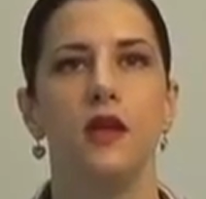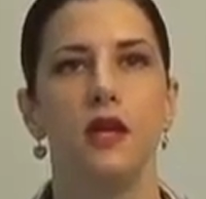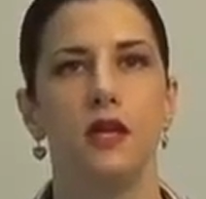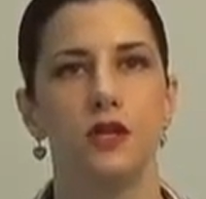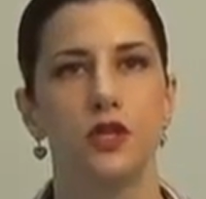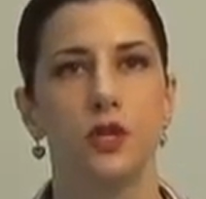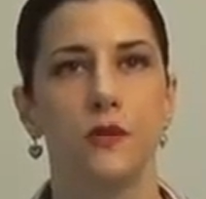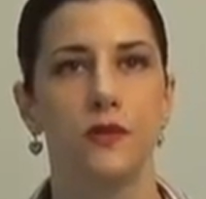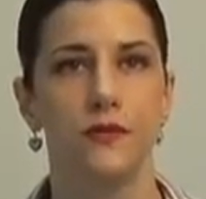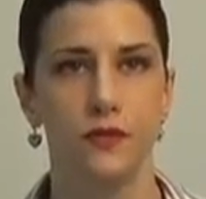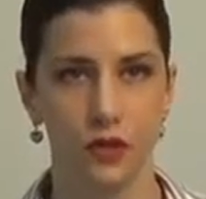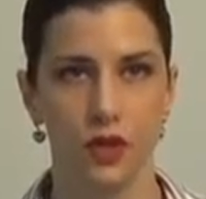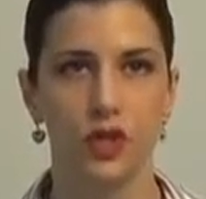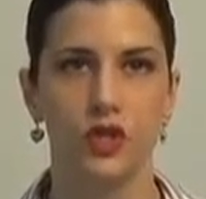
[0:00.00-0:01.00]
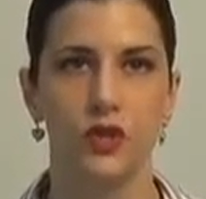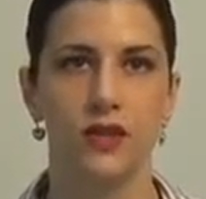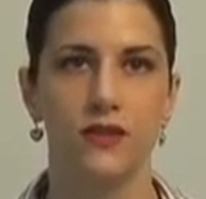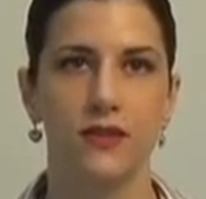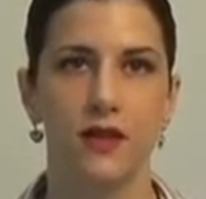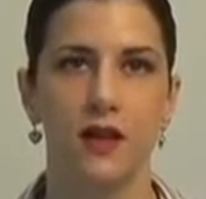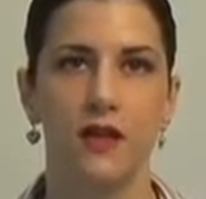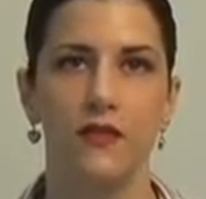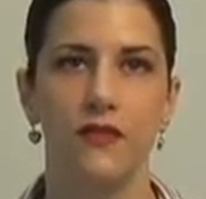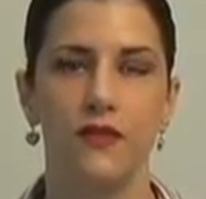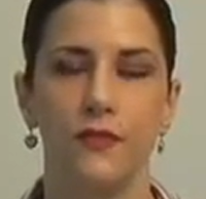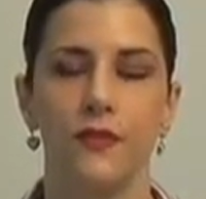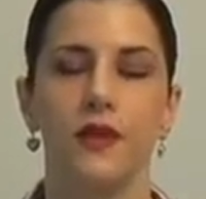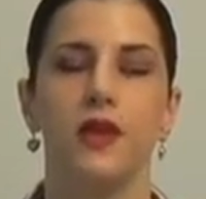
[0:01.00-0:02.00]
In terms of surgery
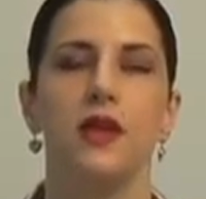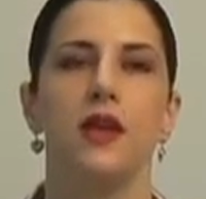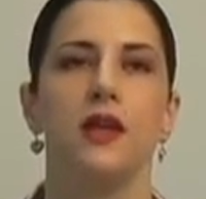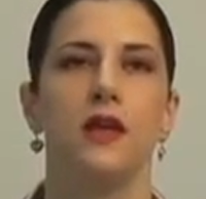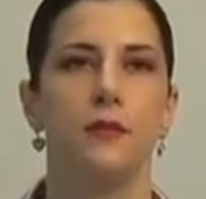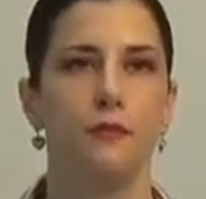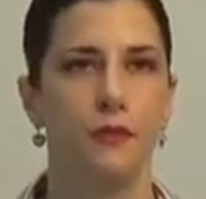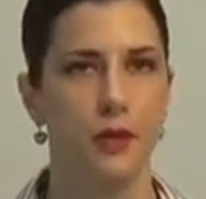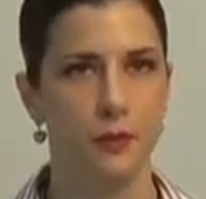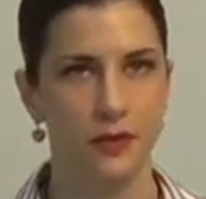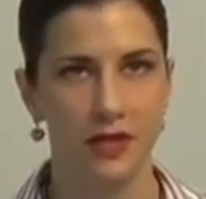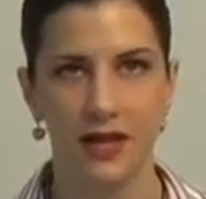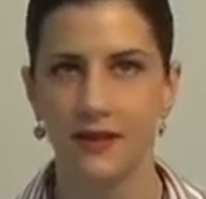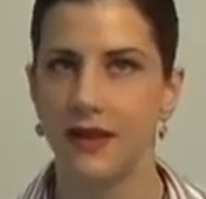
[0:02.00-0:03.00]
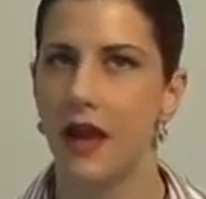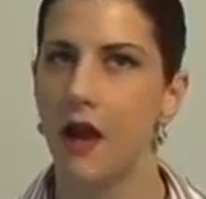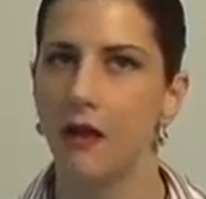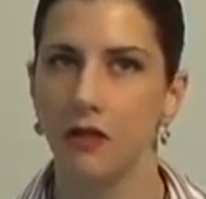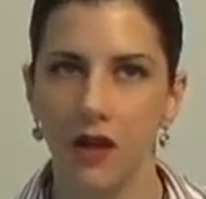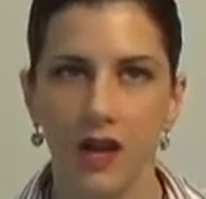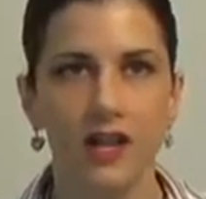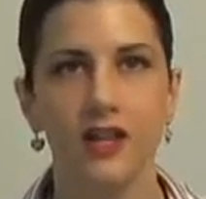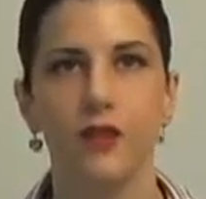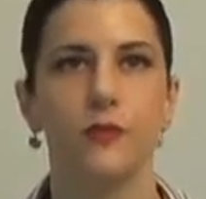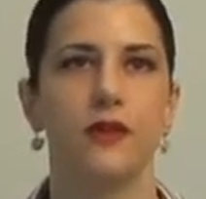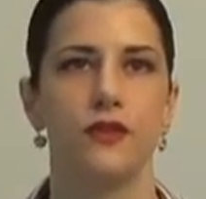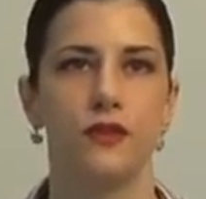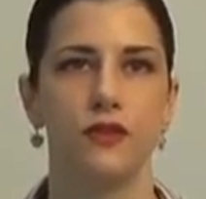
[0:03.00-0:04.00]
itself, people ask, how long is
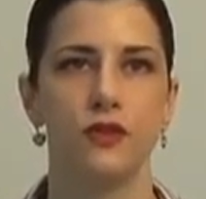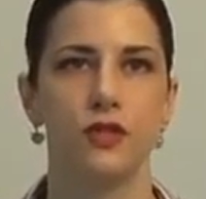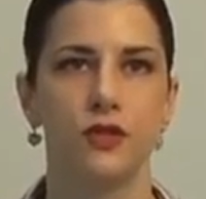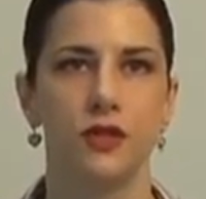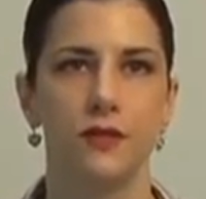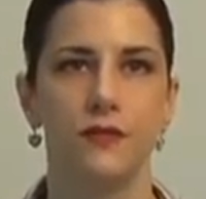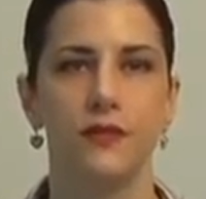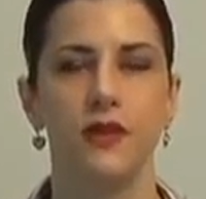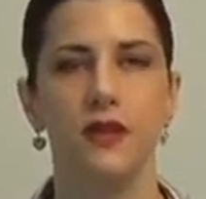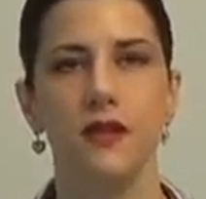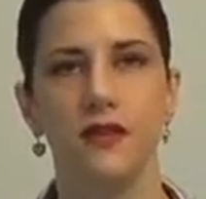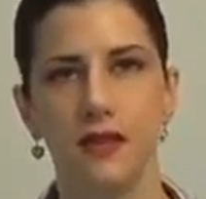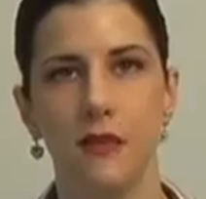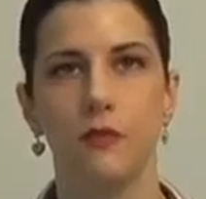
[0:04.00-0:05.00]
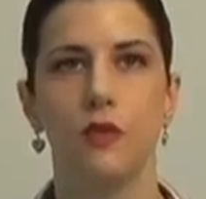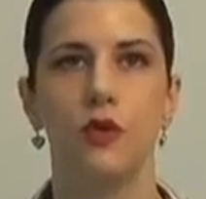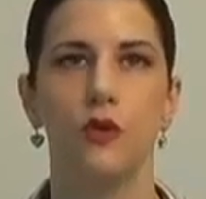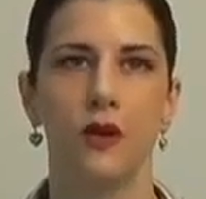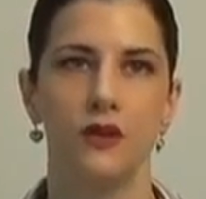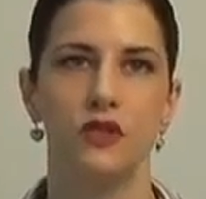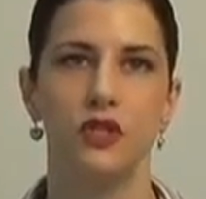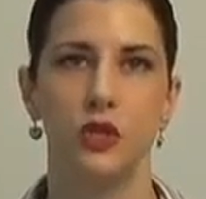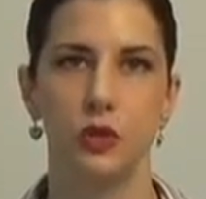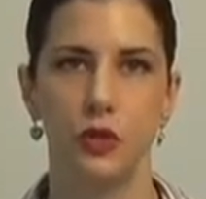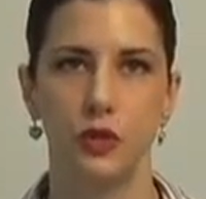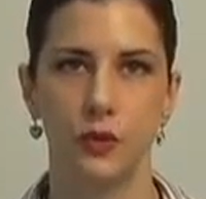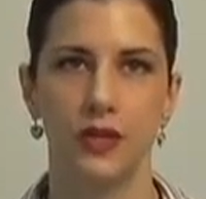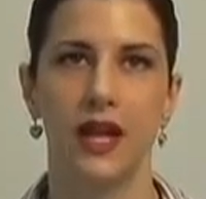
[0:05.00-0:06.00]
my surgery? And it's somewhere around 2
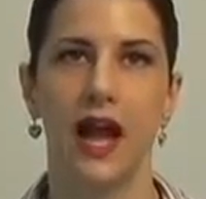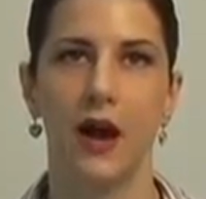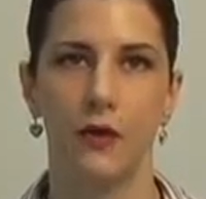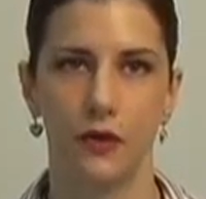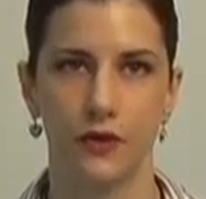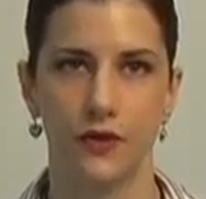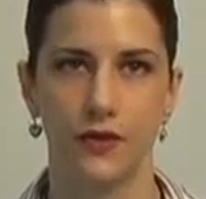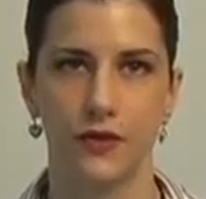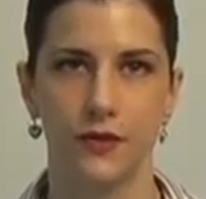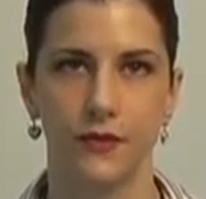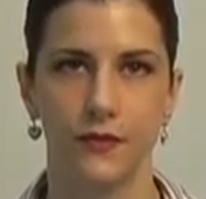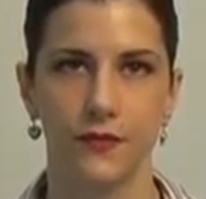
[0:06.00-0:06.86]
to 3 hours.